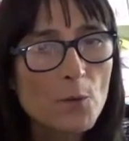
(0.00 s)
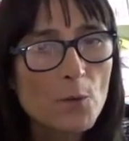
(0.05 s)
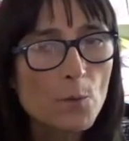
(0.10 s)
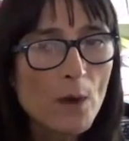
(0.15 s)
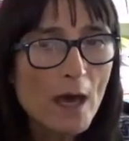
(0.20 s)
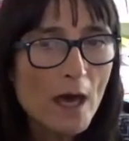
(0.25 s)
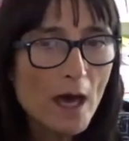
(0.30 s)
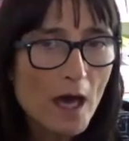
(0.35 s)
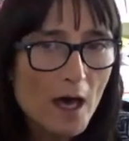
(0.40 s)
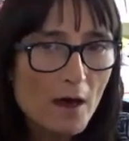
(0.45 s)

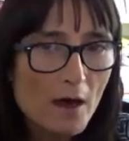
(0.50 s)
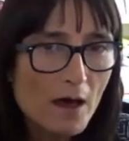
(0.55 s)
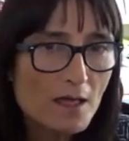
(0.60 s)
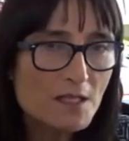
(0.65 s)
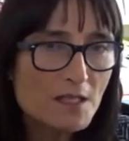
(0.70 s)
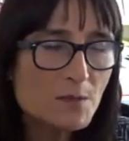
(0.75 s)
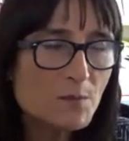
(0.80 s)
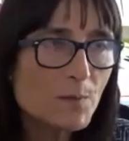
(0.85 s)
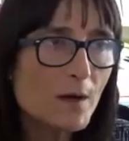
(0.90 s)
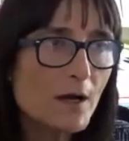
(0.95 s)
But
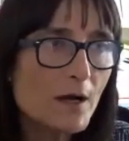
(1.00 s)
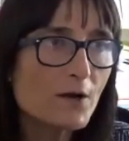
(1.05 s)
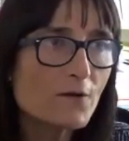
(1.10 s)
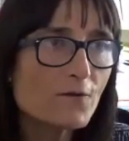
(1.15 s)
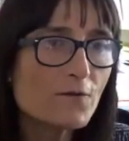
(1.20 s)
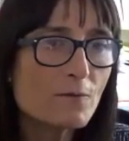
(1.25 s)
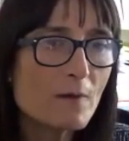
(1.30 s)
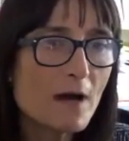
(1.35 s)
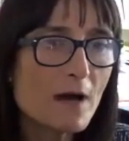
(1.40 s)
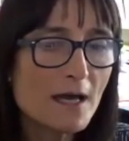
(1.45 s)
as part
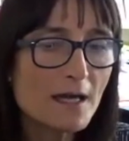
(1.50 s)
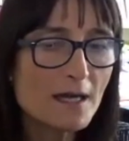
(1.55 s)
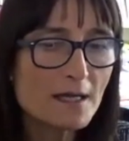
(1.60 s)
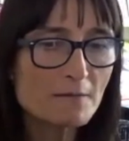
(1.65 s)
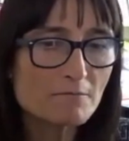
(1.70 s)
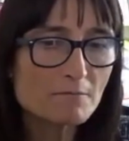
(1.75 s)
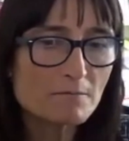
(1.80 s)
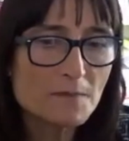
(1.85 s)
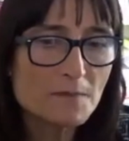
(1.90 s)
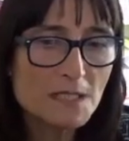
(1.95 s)
of my
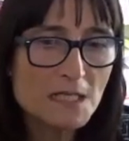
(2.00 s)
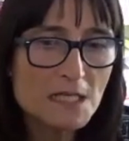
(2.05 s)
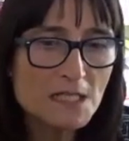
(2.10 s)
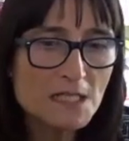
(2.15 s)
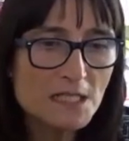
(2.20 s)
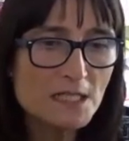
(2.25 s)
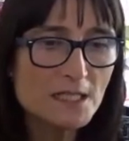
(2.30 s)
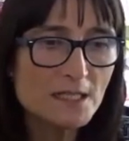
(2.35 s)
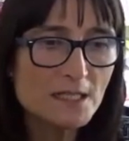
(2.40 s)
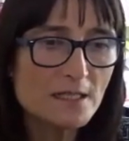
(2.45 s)

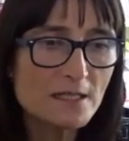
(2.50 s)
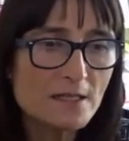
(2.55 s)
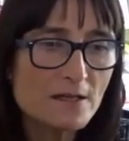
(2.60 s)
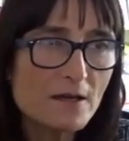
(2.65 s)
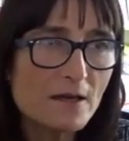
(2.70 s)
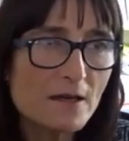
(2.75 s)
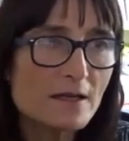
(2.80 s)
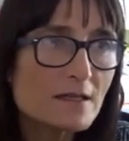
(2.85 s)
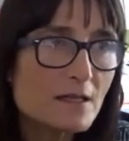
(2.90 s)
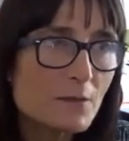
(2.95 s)
teaching
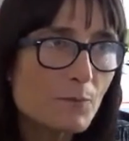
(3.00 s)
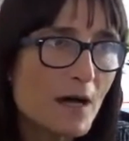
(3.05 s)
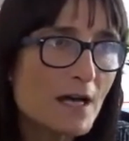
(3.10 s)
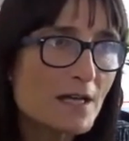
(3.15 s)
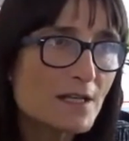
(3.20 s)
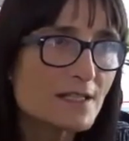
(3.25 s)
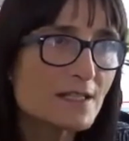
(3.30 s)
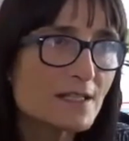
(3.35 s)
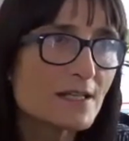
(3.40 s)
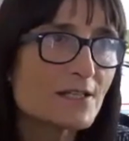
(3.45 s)
here in the
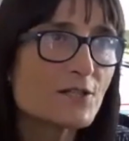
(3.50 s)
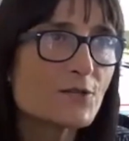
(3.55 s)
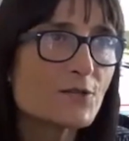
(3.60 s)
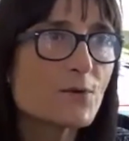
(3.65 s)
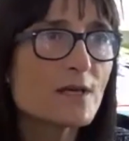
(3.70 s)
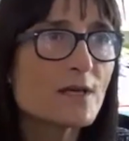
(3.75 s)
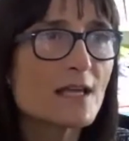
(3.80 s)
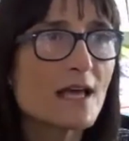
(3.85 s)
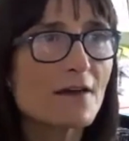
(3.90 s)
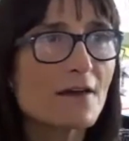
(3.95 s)
Basque
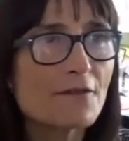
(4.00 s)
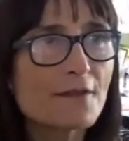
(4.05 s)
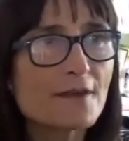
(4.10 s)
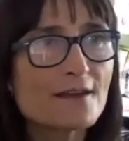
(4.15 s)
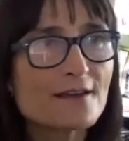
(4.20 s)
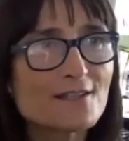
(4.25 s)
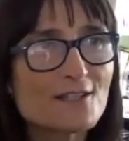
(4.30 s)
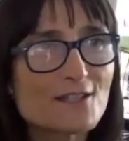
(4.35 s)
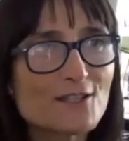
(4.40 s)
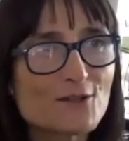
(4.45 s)
Country, I
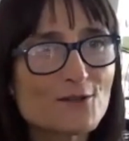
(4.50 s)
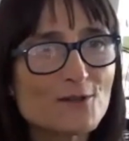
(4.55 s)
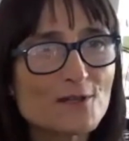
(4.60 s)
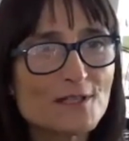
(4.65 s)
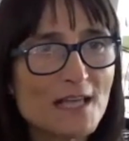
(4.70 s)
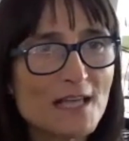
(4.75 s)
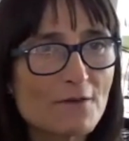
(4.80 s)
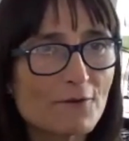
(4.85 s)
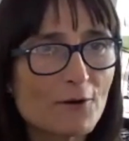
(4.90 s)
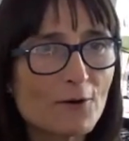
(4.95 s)
think the
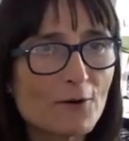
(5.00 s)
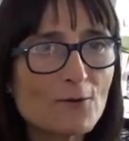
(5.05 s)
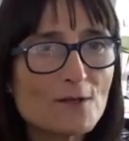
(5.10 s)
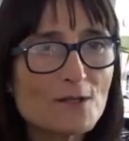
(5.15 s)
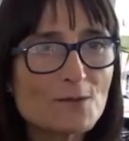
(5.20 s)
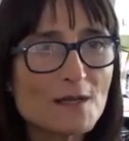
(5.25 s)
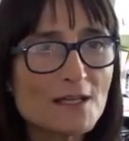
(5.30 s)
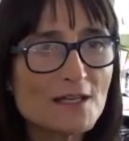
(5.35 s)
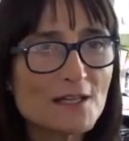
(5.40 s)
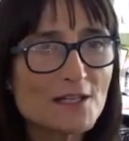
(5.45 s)
students have always
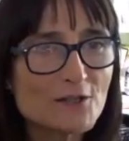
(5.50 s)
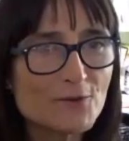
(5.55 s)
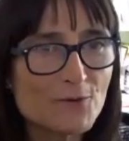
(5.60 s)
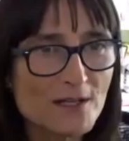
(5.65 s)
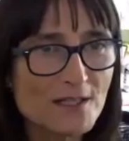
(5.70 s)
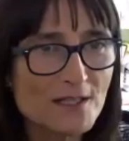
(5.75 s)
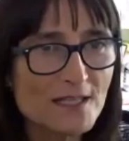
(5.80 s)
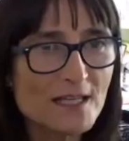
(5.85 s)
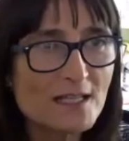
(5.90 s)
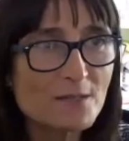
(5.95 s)
been
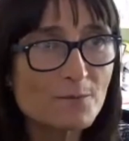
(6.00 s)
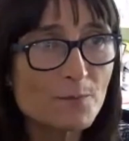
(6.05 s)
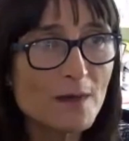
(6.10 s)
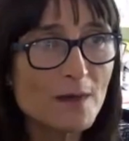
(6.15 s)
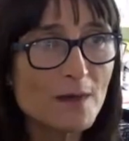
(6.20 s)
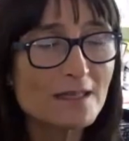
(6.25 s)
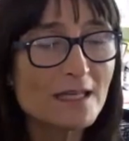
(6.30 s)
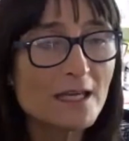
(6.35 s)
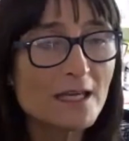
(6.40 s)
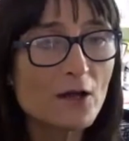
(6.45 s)
interested,
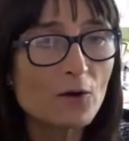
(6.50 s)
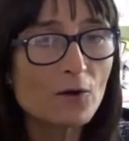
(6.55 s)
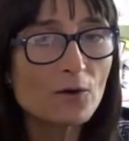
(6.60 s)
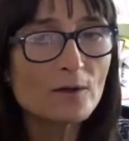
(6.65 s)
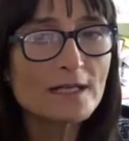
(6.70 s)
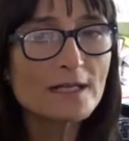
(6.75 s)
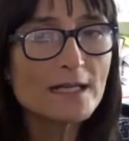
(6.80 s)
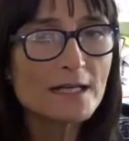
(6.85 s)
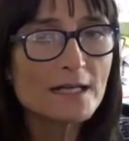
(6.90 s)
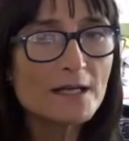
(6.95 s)
but they
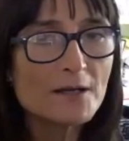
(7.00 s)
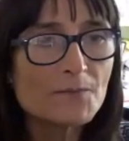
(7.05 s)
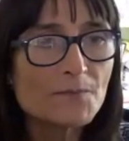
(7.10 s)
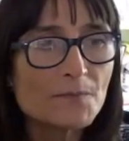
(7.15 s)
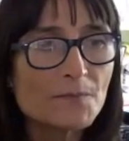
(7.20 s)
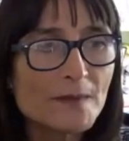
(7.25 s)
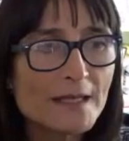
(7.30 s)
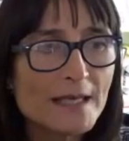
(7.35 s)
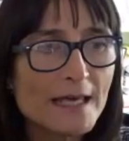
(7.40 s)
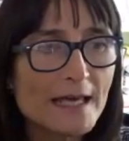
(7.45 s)
only
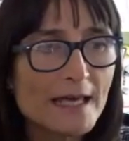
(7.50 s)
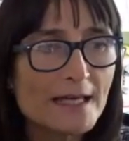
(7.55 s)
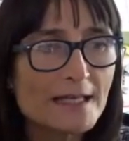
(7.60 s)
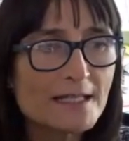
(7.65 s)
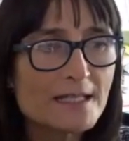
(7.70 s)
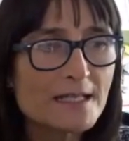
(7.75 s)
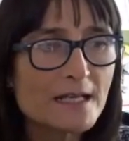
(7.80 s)
get